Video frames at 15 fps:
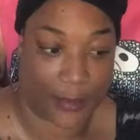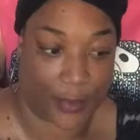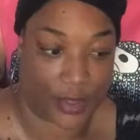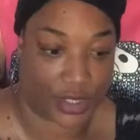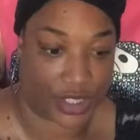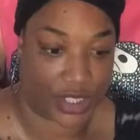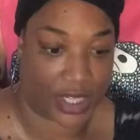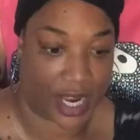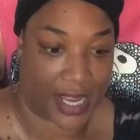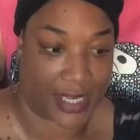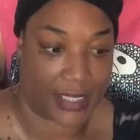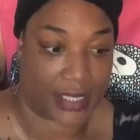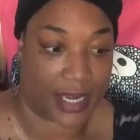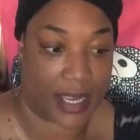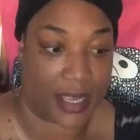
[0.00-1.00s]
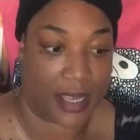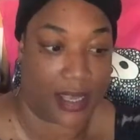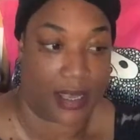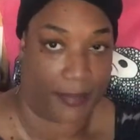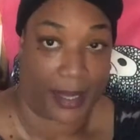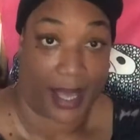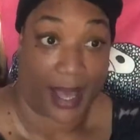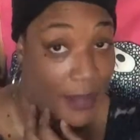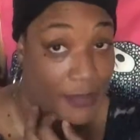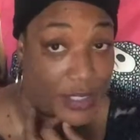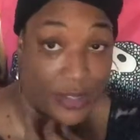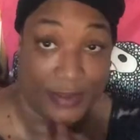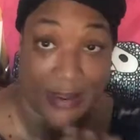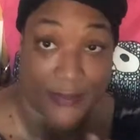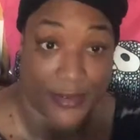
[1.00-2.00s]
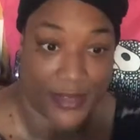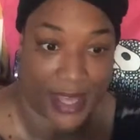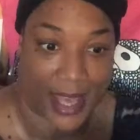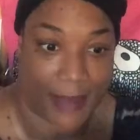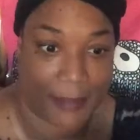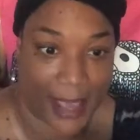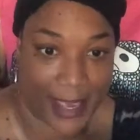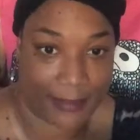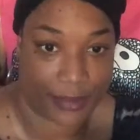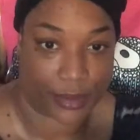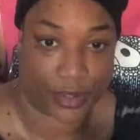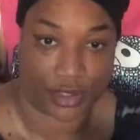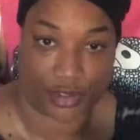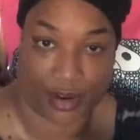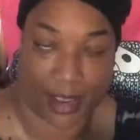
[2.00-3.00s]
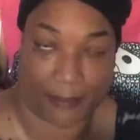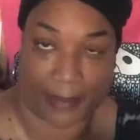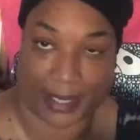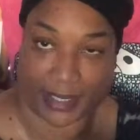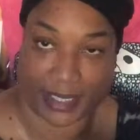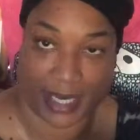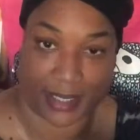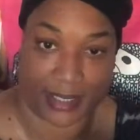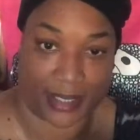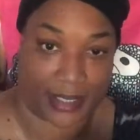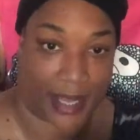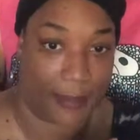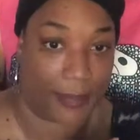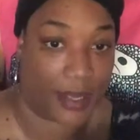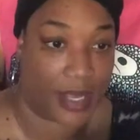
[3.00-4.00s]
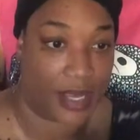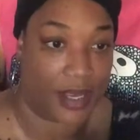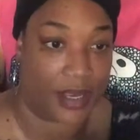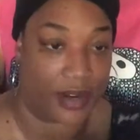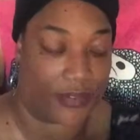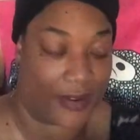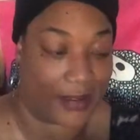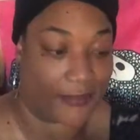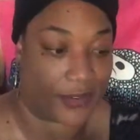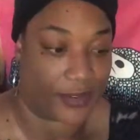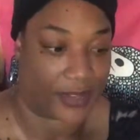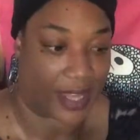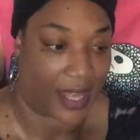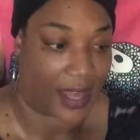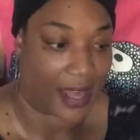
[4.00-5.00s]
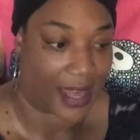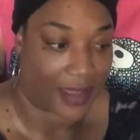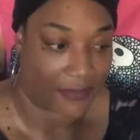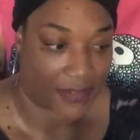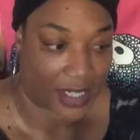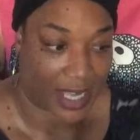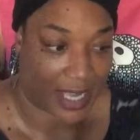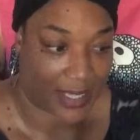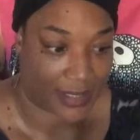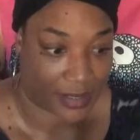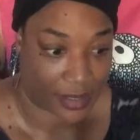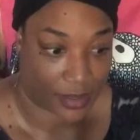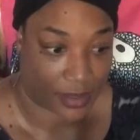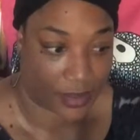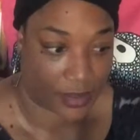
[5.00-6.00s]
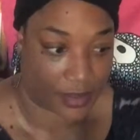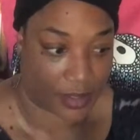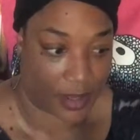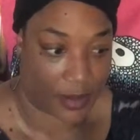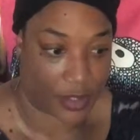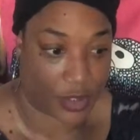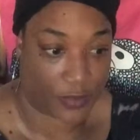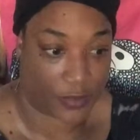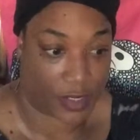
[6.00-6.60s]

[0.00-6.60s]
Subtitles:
want to change, but I'm just grateful that I'm able to try and make changes. I'm grateful that I haven't had the